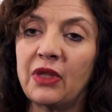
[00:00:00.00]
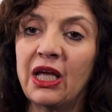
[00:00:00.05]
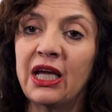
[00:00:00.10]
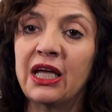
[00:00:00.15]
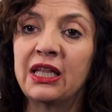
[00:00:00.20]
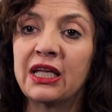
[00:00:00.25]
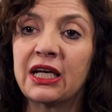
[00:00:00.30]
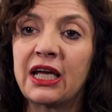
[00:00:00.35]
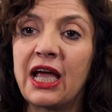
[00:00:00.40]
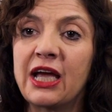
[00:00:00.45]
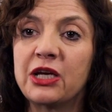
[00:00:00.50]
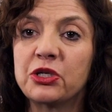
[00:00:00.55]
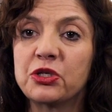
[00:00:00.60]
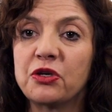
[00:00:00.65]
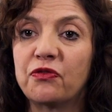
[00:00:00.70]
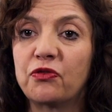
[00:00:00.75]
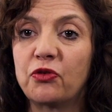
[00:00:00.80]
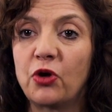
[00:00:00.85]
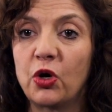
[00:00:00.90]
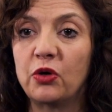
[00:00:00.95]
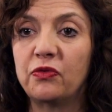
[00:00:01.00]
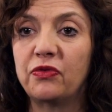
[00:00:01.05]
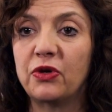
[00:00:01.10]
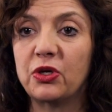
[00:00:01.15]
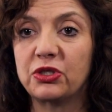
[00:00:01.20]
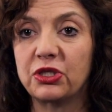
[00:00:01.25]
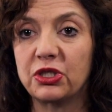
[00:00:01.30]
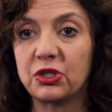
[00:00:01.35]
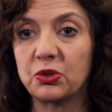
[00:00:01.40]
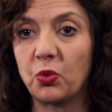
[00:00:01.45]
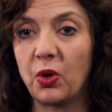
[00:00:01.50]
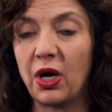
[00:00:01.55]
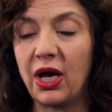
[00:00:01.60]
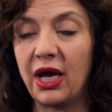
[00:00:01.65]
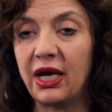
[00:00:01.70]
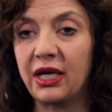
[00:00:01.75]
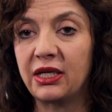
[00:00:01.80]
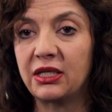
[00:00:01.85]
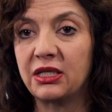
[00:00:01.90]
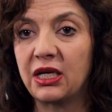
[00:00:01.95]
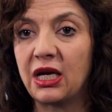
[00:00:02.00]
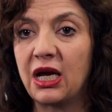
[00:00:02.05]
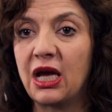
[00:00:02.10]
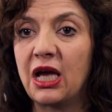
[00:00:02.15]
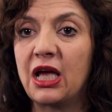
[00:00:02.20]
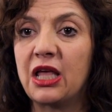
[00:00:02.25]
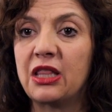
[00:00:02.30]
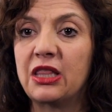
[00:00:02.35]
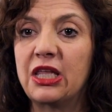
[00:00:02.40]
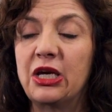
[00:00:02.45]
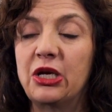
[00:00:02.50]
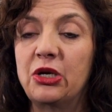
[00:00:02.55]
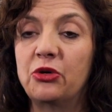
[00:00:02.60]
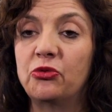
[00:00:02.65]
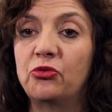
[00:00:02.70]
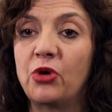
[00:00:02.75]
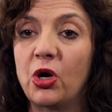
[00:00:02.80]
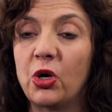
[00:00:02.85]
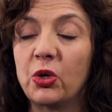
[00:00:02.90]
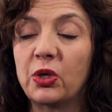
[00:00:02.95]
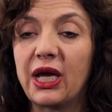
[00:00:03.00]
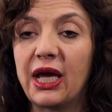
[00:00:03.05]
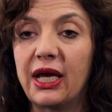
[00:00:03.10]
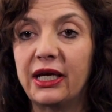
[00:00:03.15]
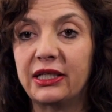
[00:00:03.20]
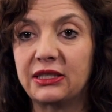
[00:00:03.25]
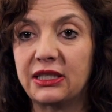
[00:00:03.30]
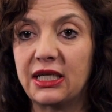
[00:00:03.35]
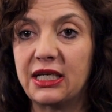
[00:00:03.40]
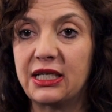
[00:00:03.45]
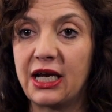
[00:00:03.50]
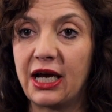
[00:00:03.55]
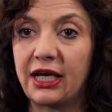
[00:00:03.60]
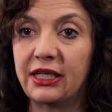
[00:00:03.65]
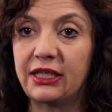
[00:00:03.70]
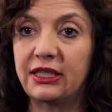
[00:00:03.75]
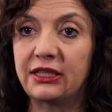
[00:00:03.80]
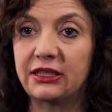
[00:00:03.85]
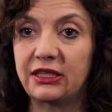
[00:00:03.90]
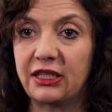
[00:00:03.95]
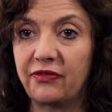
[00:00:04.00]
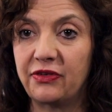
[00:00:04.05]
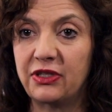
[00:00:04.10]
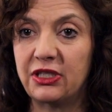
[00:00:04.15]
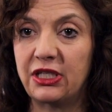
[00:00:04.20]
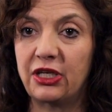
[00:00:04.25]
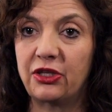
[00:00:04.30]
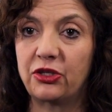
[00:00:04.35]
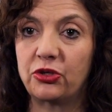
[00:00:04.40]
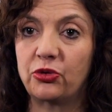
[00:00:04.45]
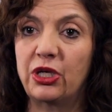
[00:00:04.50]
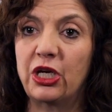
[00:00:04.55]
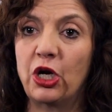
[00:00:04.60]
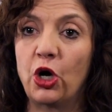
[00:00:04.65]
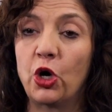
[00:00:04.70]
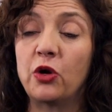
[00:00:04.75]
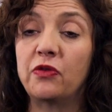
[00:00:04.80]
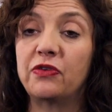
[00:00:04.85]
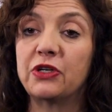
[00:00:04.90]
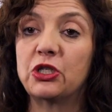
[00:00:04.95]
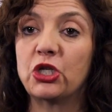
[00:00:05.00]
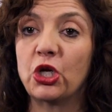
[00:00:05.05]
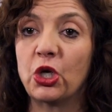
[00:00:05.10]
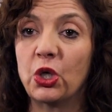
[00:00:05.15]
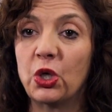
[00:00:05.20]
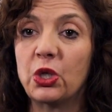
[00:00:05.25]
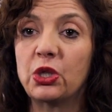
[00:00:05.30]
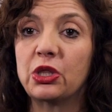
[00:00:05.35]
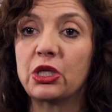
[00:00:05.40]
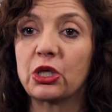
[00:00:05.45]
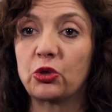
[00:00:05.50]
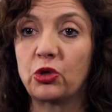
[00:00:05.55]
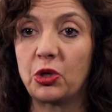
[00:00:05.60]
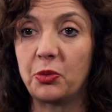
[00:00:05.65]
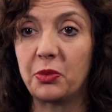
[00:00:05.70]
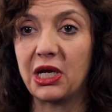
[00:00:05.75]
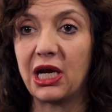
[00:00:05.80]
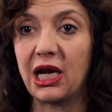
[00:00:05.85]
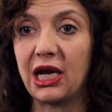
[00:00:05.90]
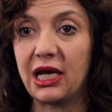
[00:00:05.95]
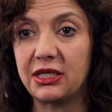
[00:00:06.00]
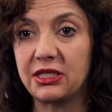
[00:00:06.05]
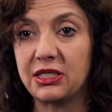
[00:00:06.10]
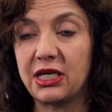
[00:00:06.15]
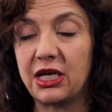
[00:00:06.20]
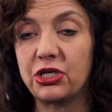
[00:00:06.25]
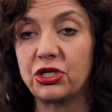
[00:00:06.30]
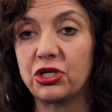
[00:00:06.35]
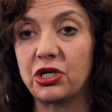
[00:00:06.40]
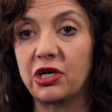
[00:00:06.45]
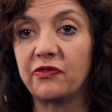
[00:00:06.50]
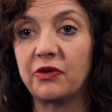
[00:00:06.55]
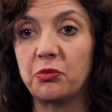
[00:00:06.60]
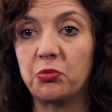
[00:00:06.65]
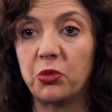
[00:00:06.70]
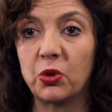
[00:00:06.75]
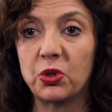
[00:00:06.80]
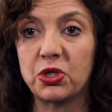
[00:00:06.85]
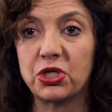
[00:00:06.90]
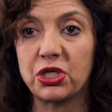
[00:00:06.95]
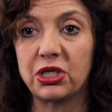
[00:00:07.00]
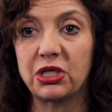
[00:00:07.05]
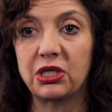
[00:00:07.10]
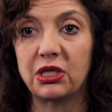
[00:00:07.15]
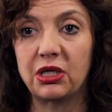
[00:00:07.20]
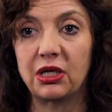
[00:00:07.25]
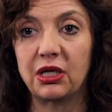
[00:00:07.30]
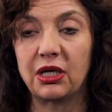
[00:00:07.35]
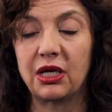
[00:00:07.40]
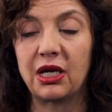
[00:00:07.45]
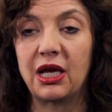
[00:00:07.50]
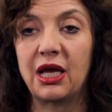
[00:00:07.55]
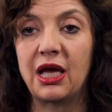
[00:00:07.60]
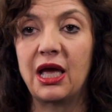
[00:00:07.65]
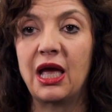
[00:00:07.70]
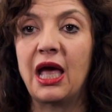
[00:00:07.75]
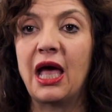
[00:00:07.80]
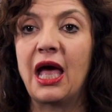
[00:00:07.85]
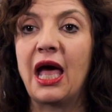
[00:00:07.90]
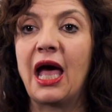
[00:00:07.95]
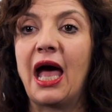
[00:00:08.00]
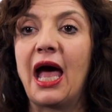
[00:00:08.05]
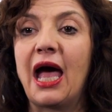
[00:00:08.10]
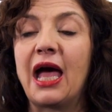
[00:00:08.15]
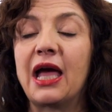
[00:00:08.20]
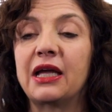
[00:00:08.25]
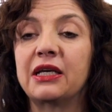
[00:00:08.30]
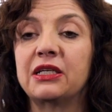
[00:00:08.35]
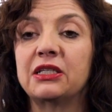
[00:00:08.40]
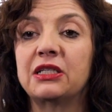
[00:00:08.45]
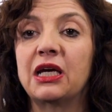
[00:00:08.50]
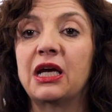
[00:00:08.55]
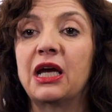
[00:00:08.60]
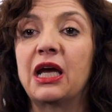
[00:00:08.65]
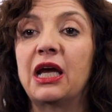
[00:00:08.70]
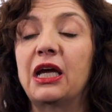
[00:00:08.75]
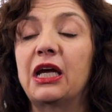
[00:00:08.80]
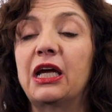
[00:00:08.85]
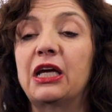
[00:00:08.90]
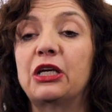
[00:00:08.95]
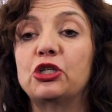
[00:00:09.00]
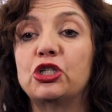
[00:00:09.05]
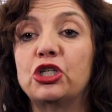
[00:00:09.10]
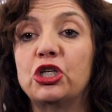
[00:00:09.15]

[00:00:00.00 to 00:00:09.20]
In the case of Roe versus Wade, the Roe case in 1973 overturned the criminalization of abortion. And in